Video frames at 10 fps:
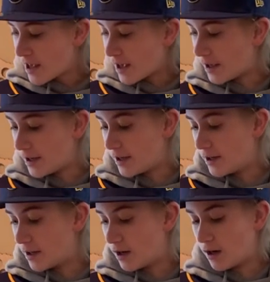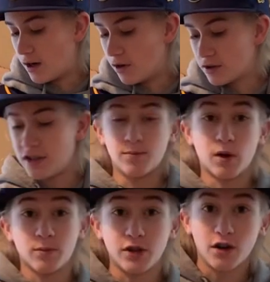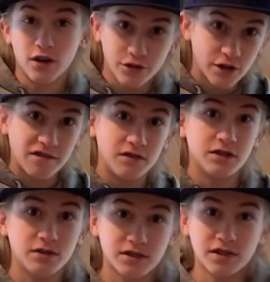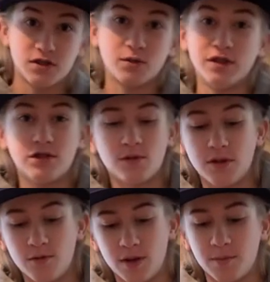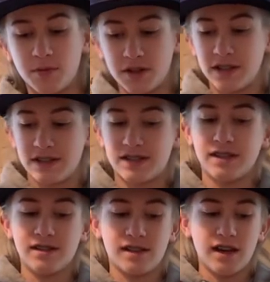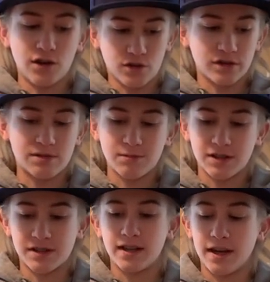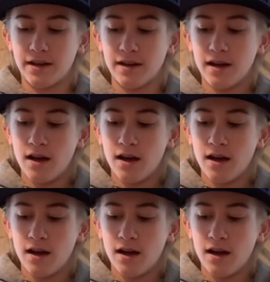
and I'll uh, keep up the autograph videos in 2021 but this is a Christmas day